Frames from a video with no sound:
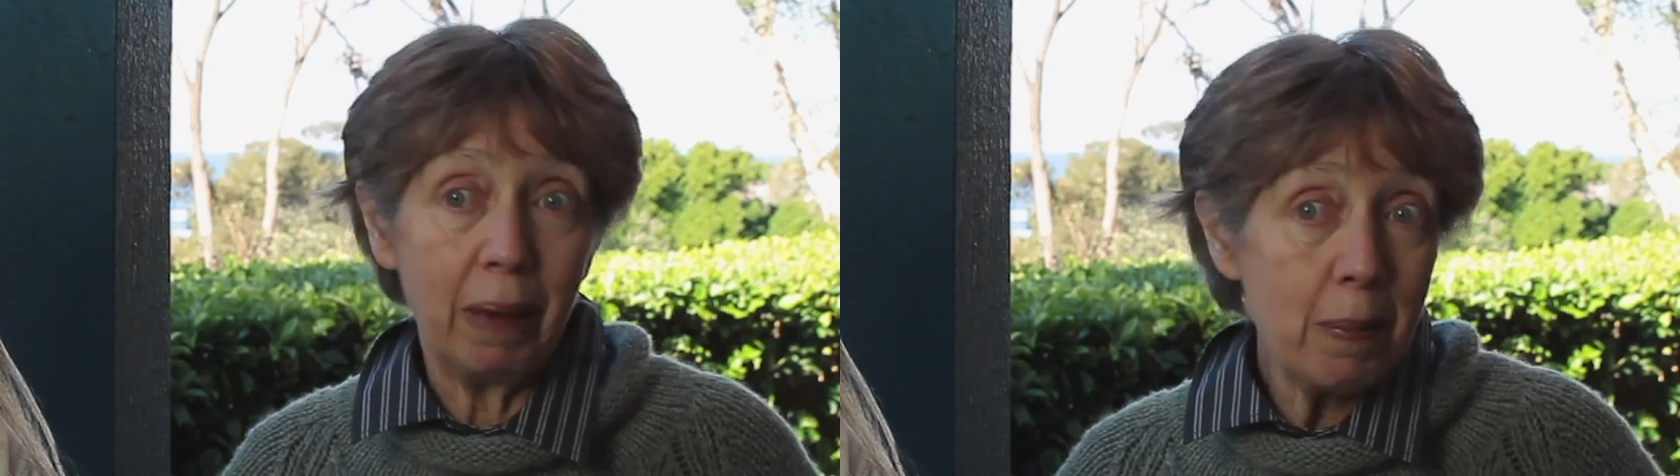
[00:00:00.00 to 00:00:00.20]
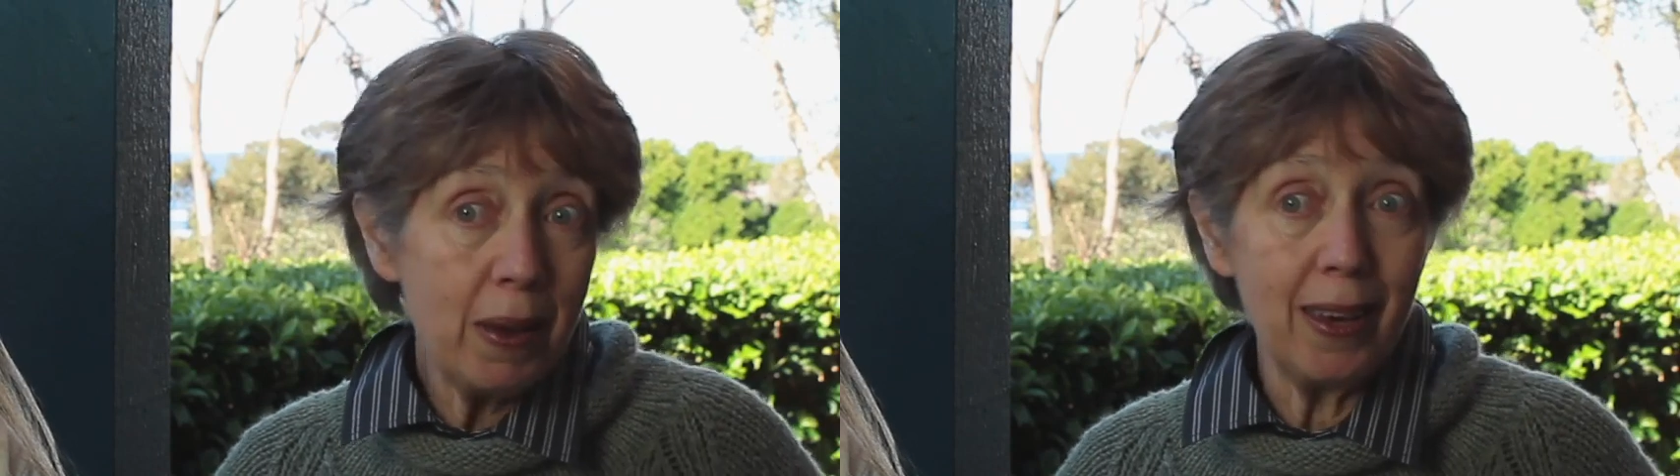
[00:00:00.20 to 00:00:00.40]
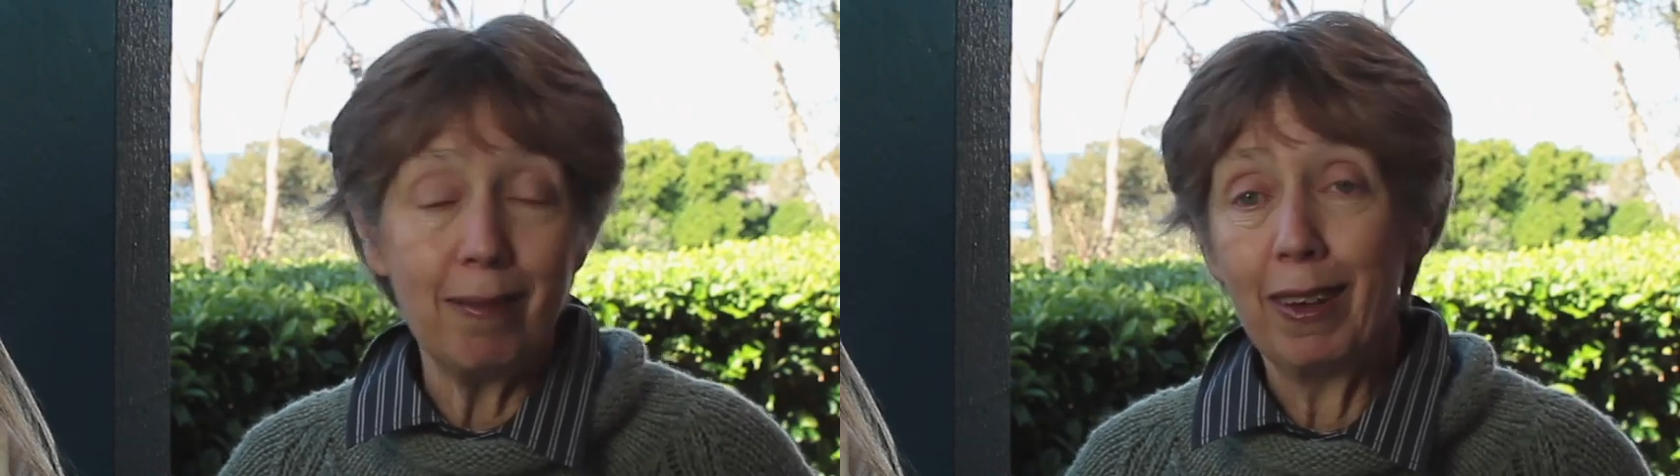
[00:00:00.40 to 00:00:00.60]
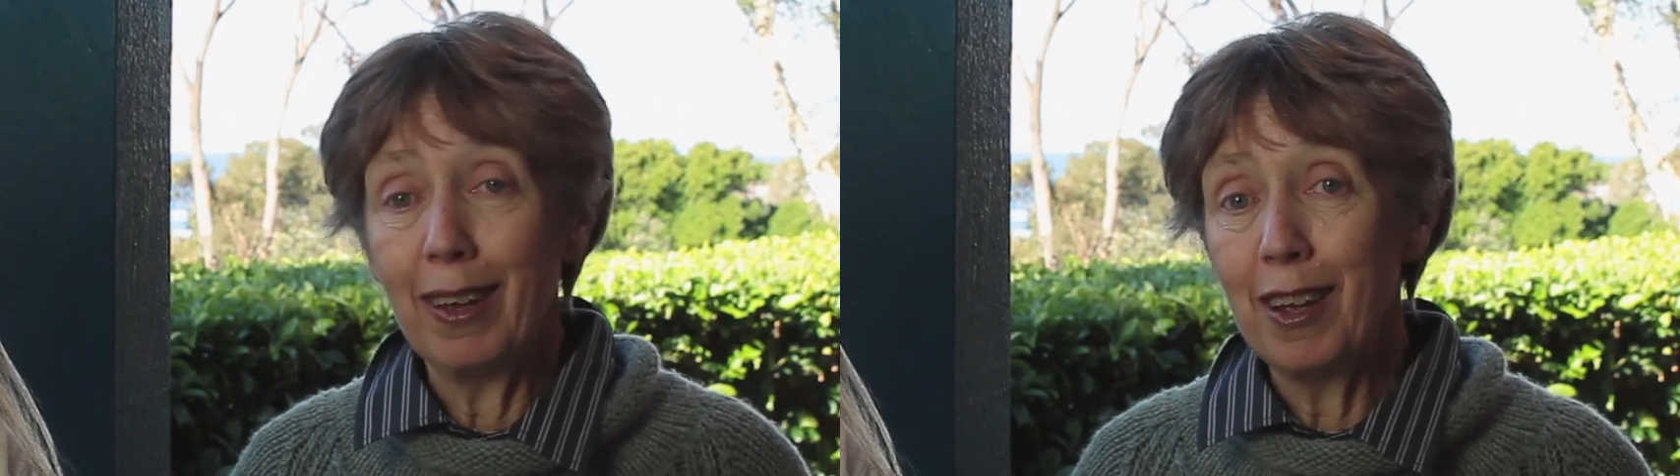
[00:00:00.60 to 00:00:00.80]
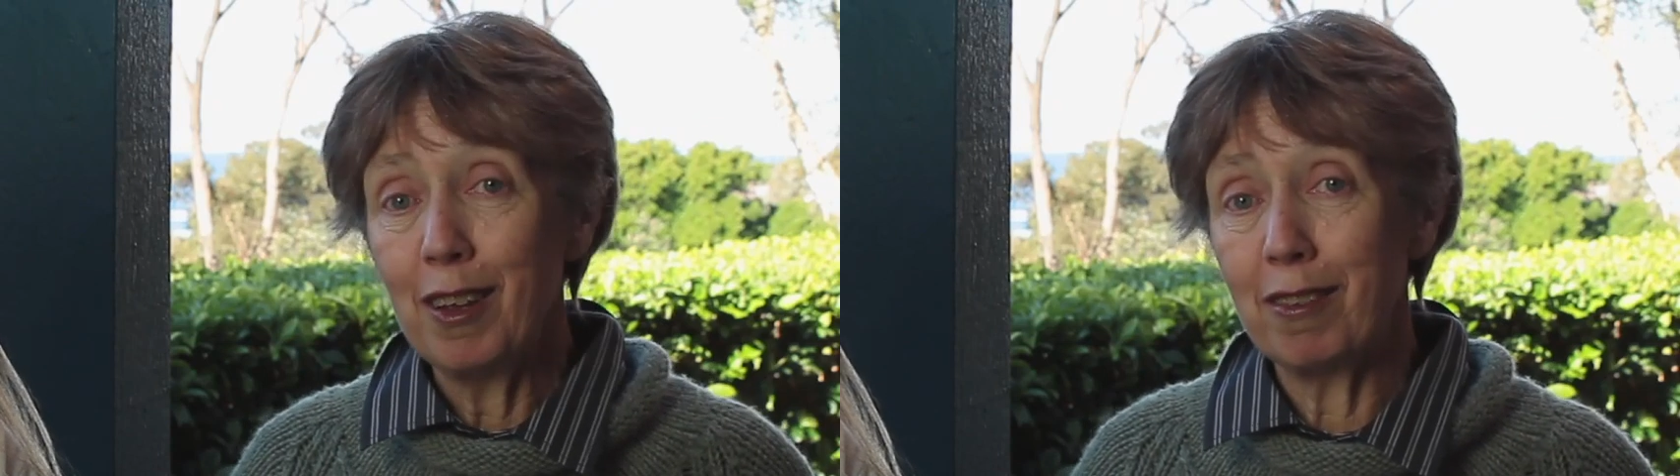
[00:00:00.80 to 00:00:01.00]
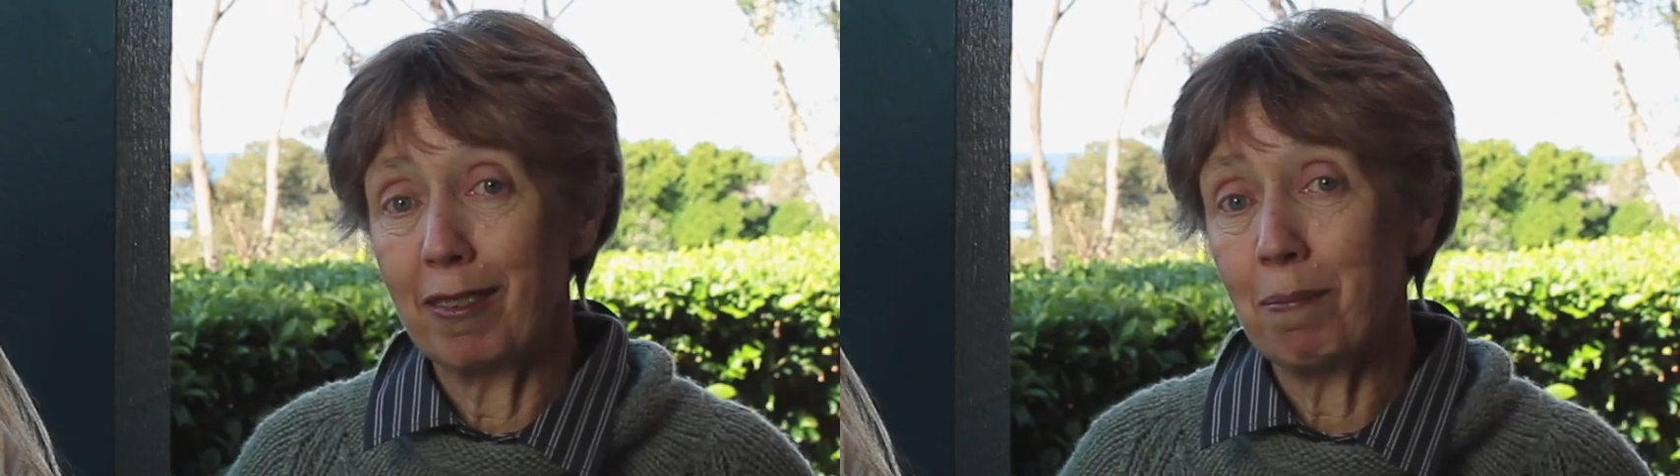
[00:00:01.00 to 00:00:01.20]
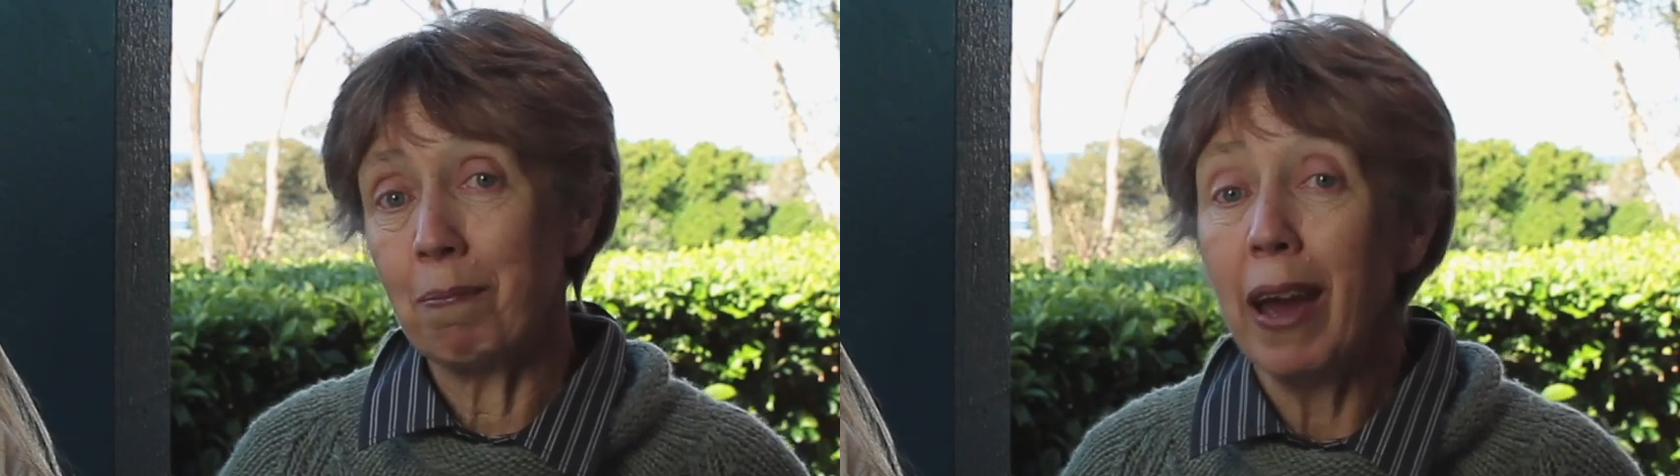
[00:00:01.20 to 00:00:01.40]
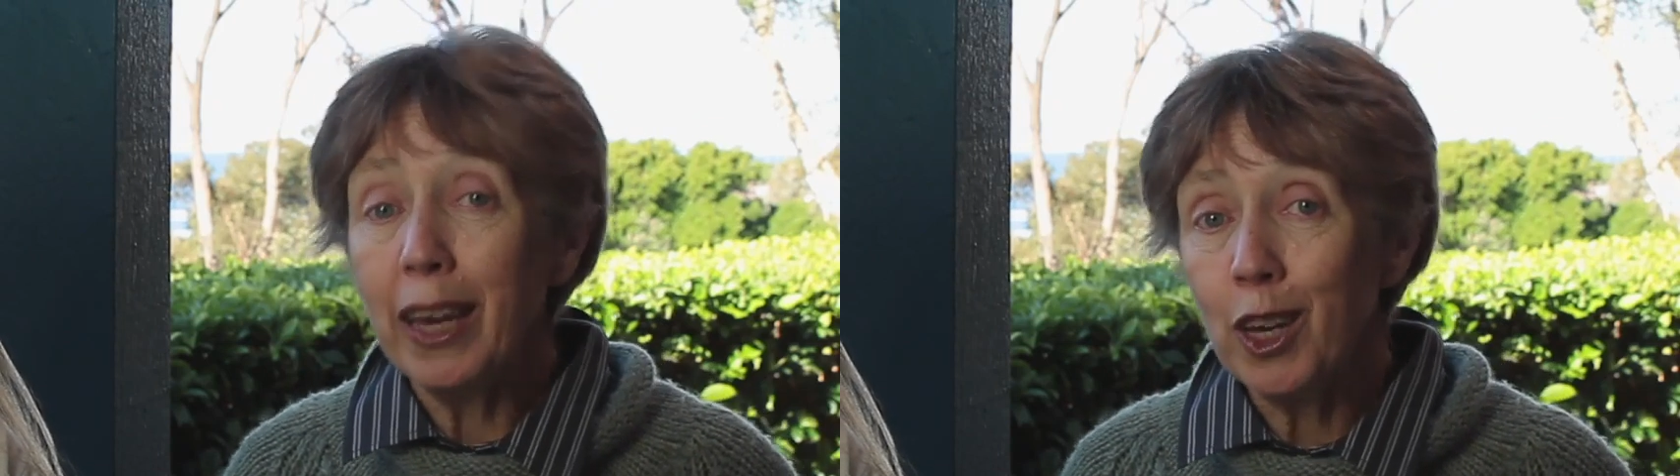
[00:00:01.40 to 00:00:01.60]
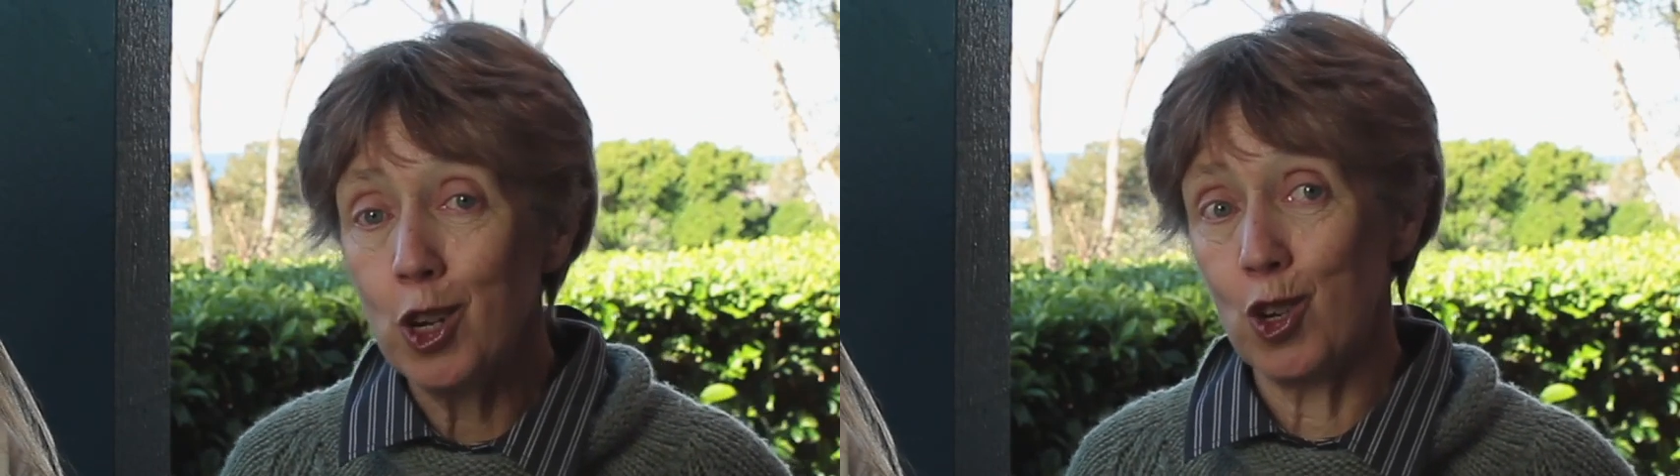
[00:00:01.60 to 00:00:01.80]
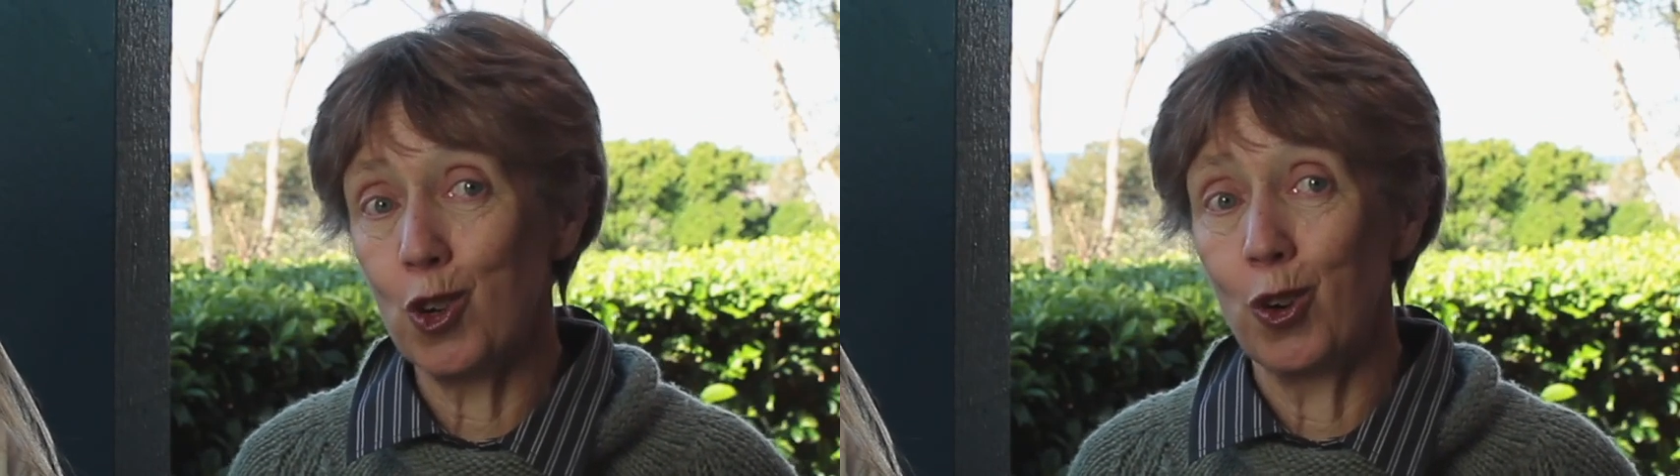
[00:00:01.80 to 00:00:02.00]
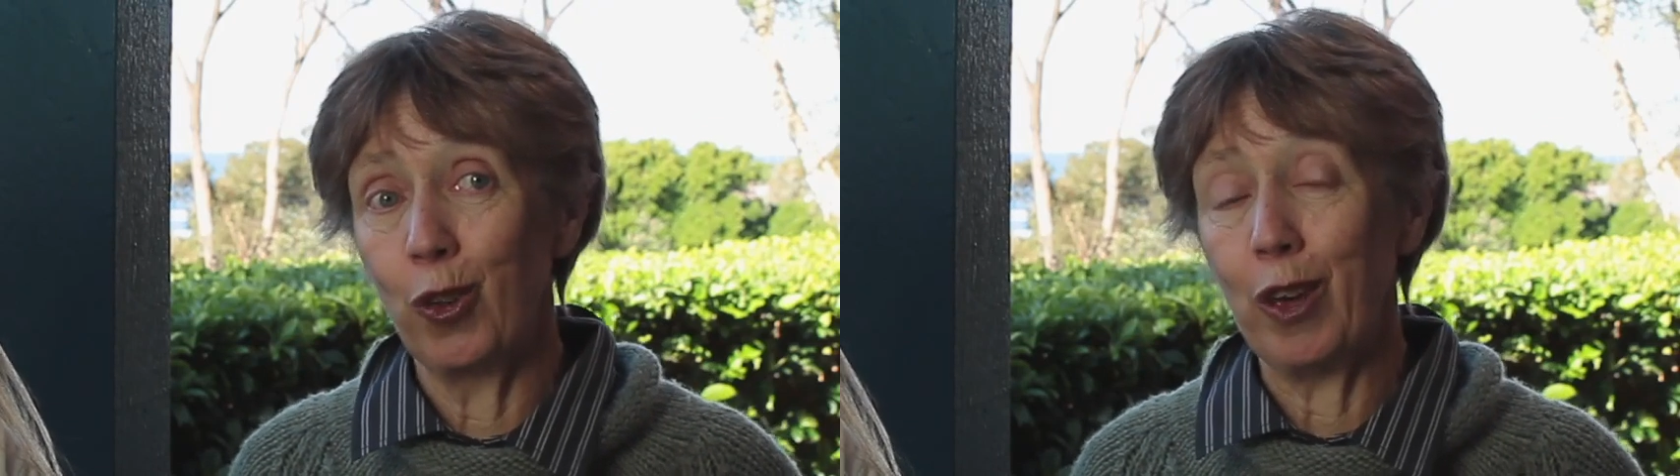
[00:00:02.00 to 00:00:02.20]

Maybe making sure